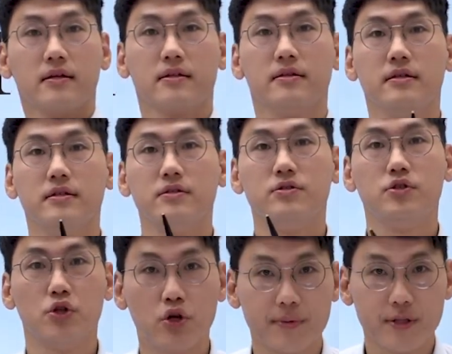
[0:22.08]
the
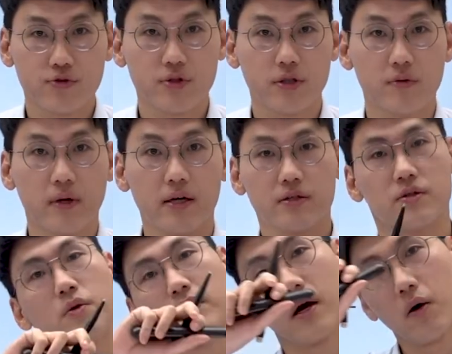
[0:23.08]
geometry, right?
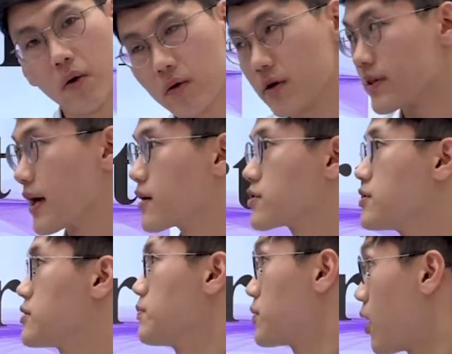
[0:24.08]
So that whole connection
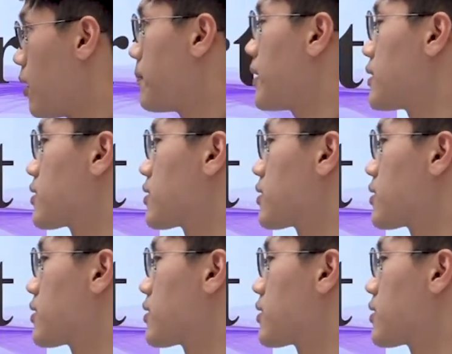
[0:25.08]
is done by the